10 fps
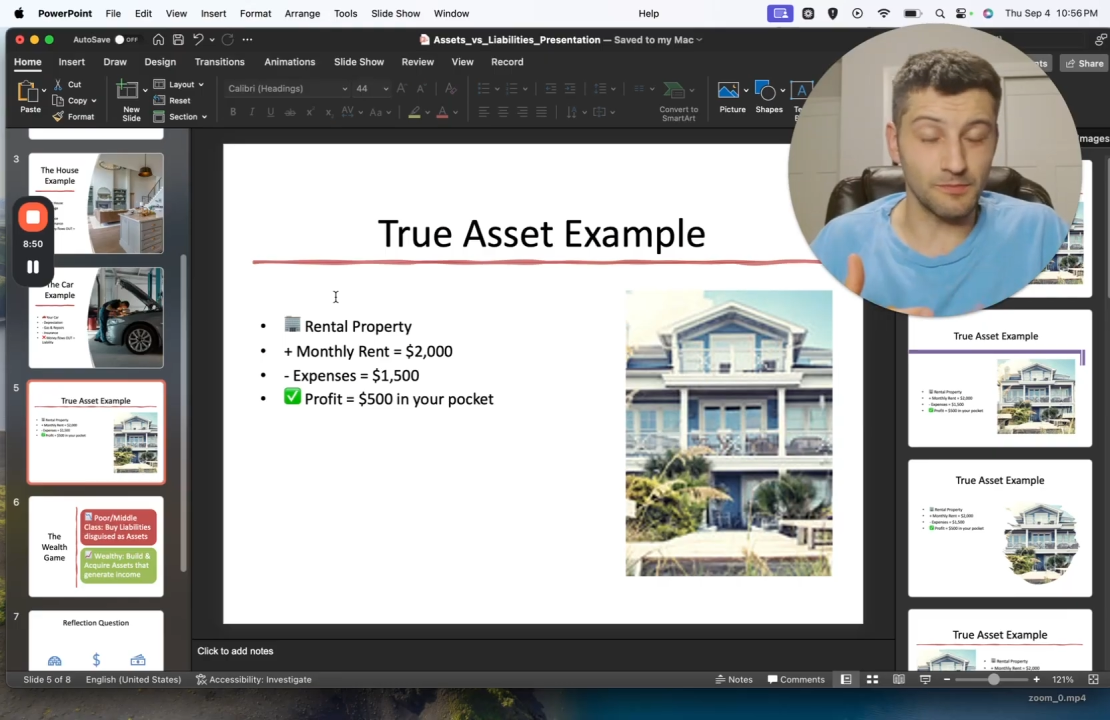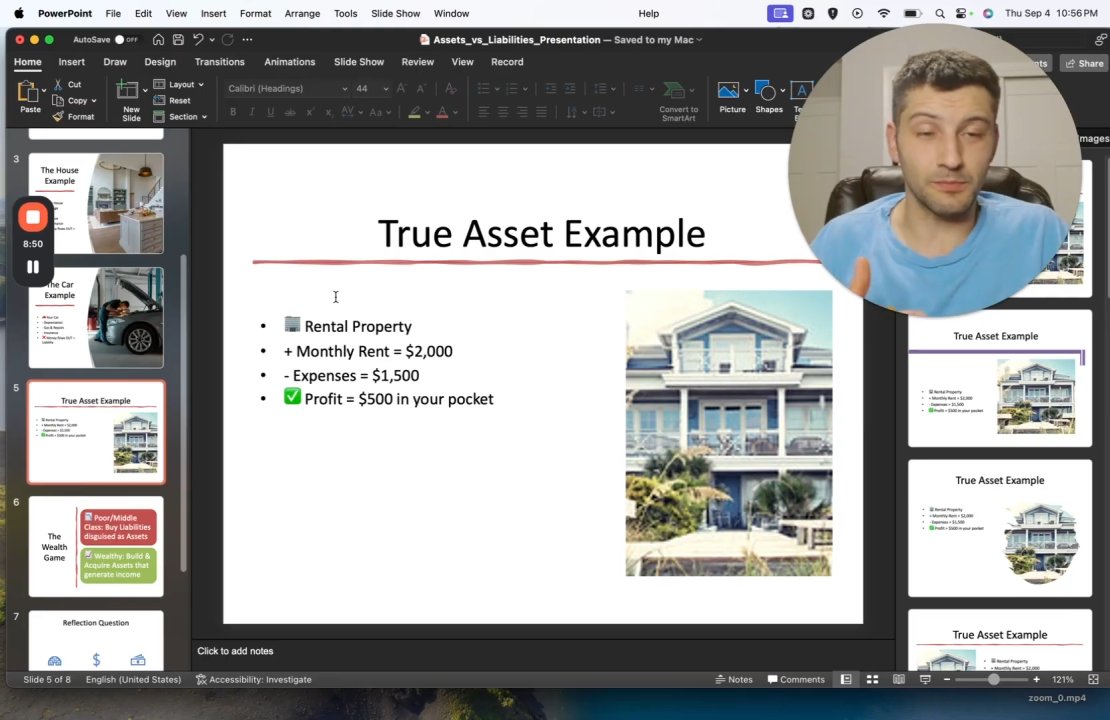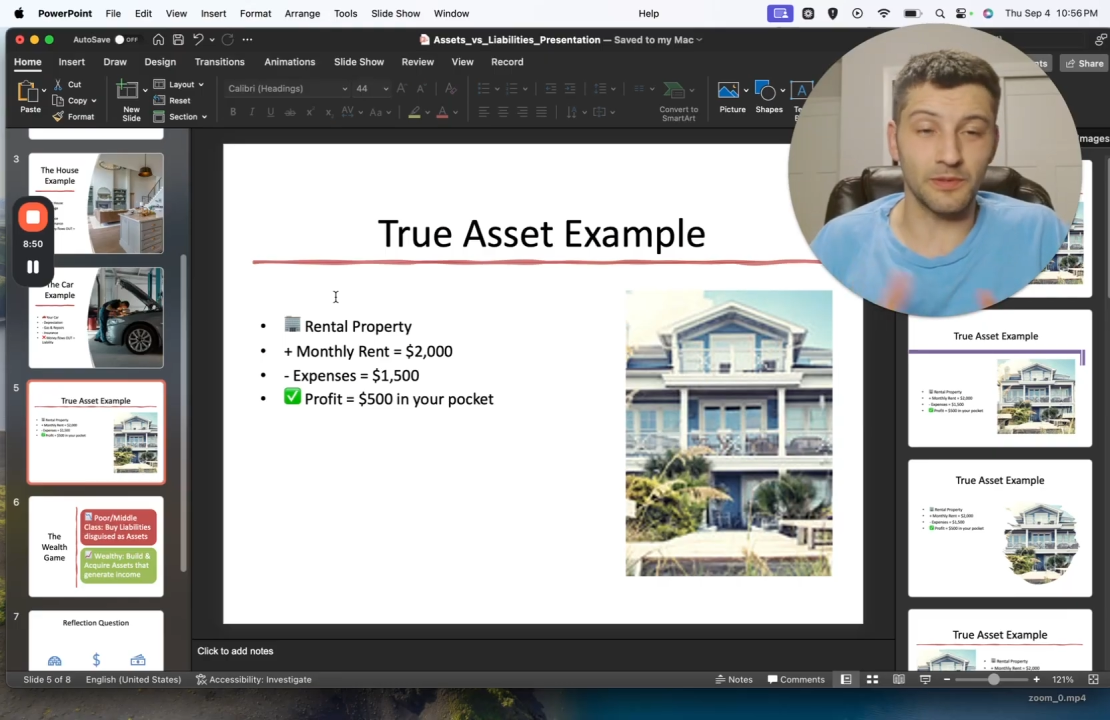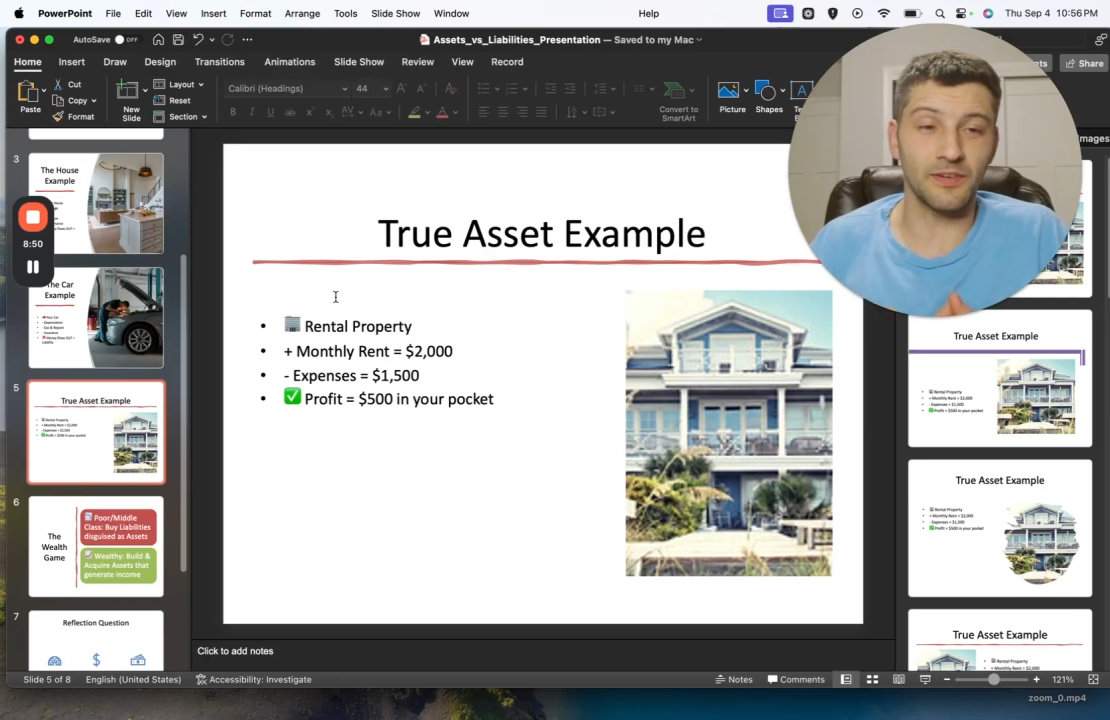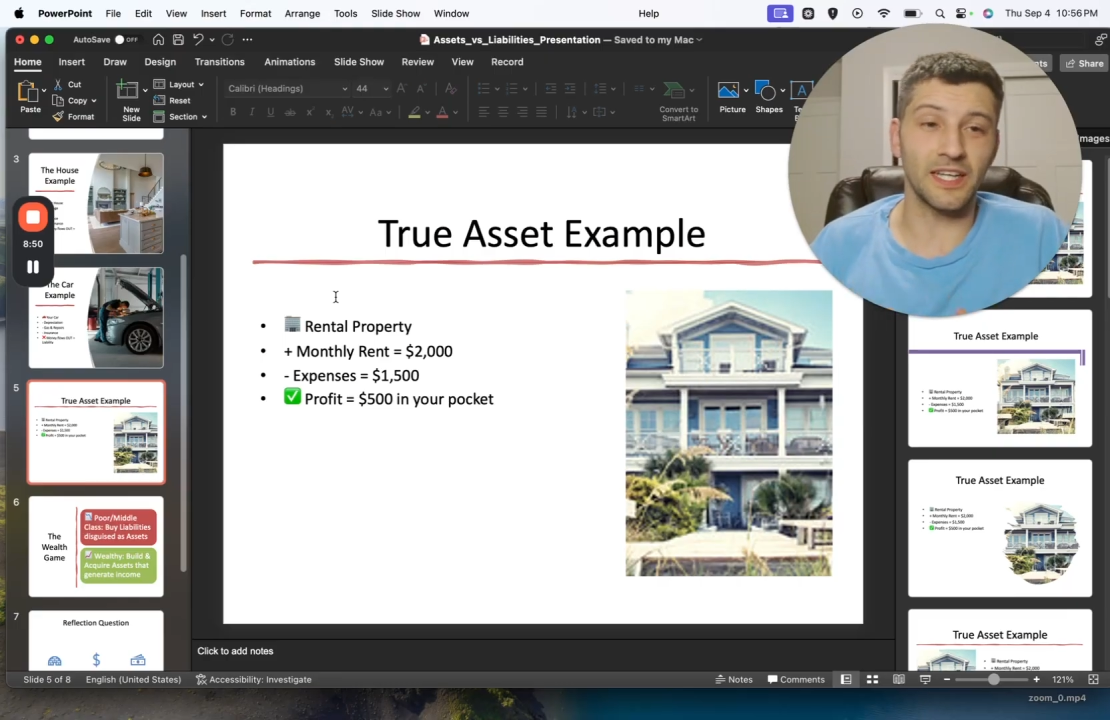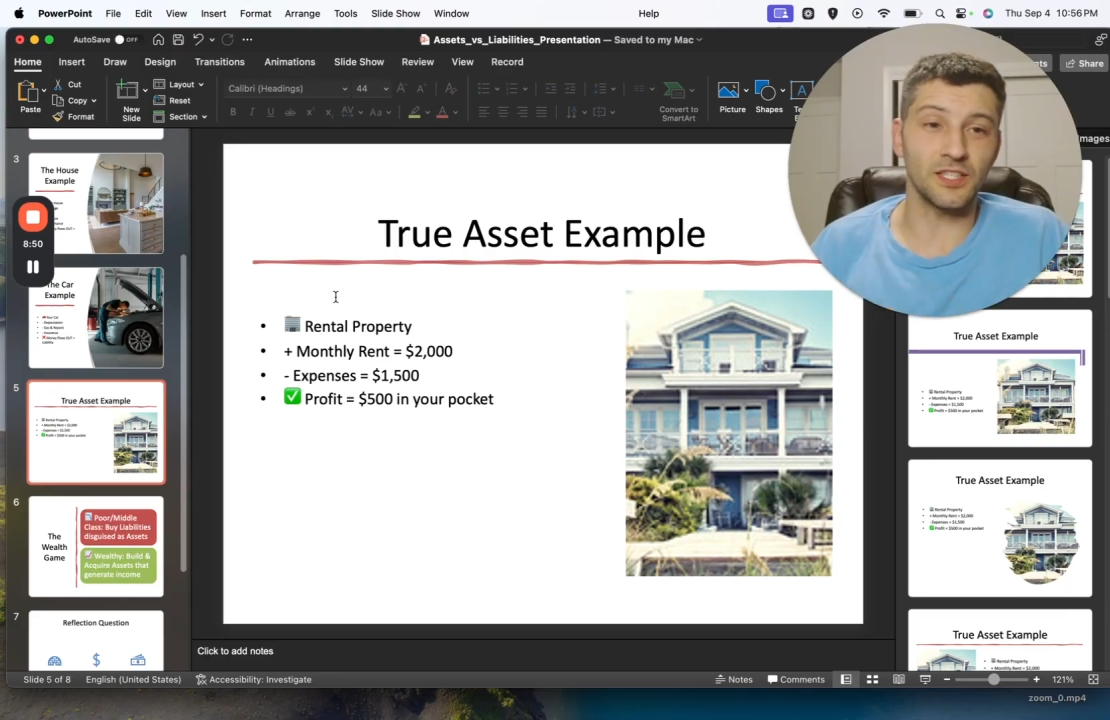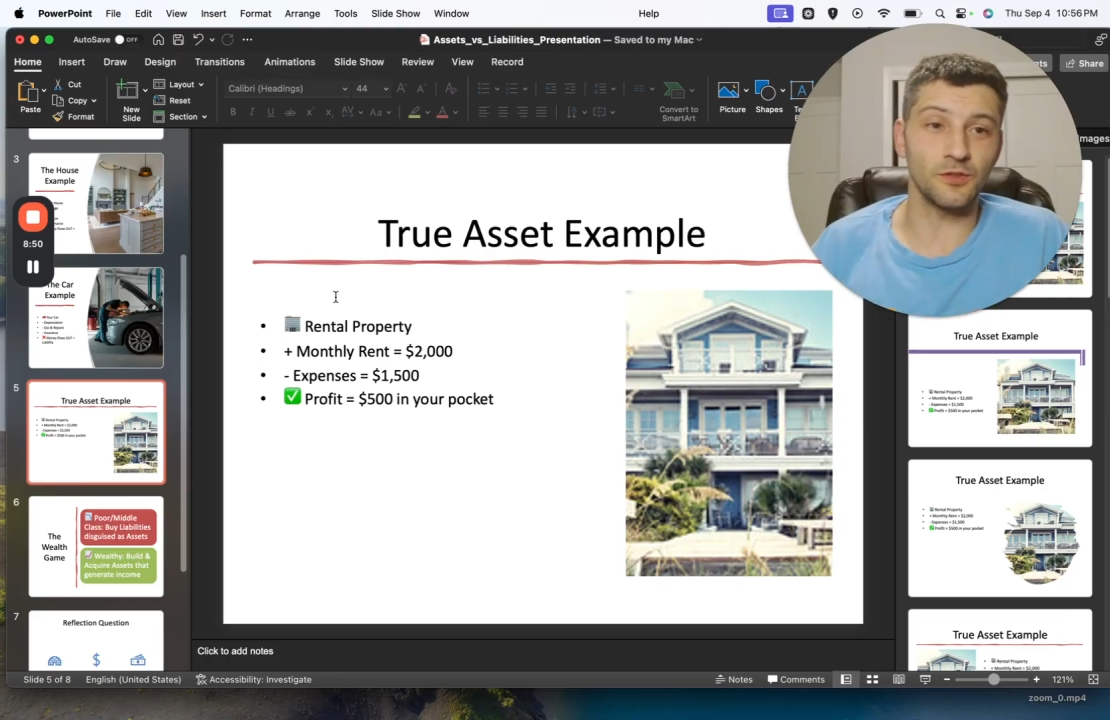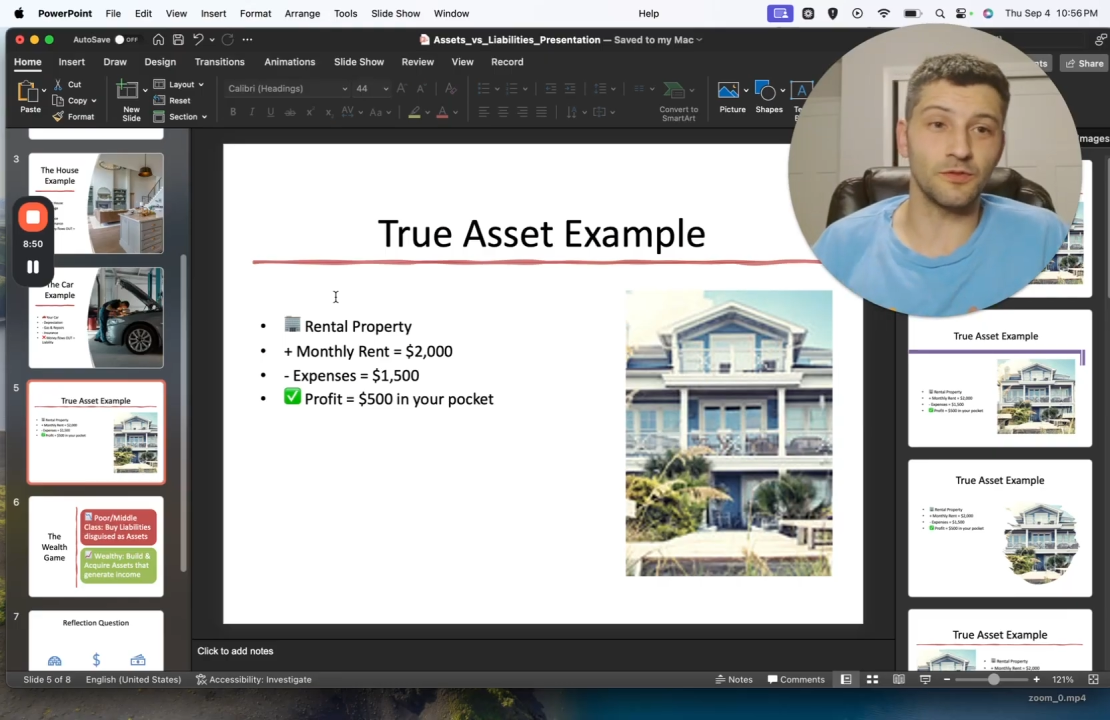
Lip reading: provides you